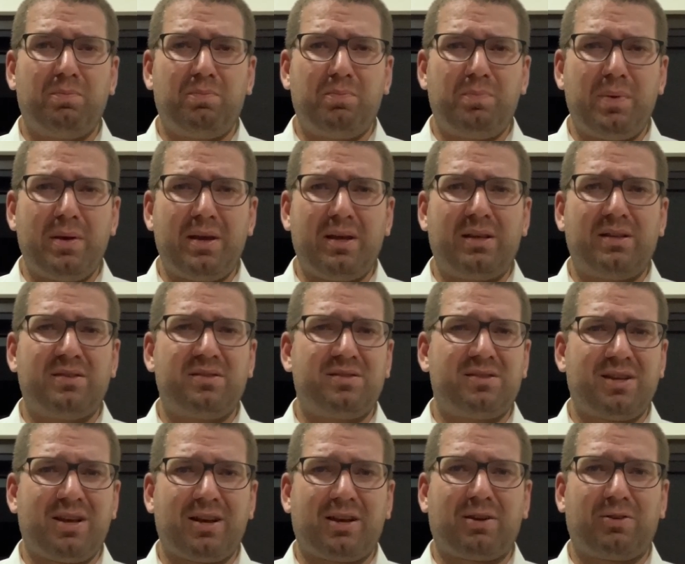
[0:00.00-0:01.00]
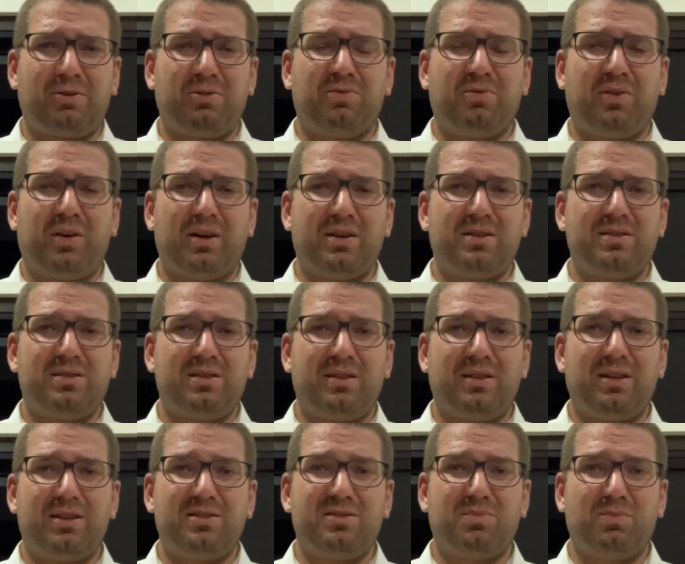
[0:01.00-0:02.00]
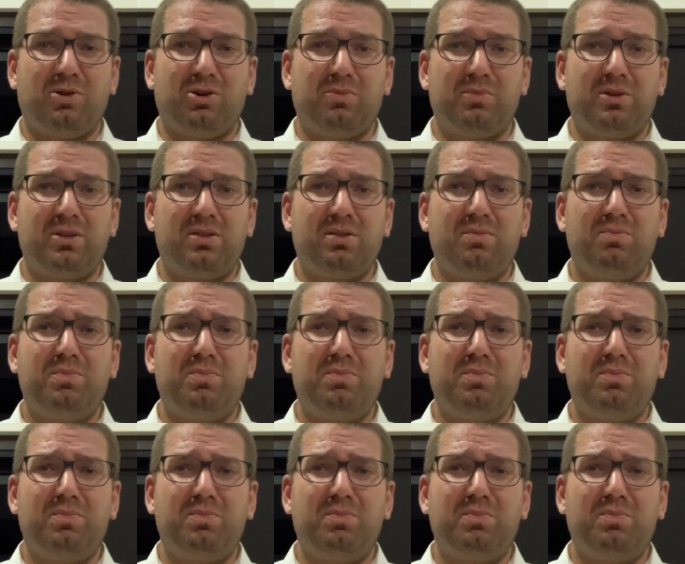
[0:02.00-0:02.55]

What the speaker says: big sacrifice in this moment,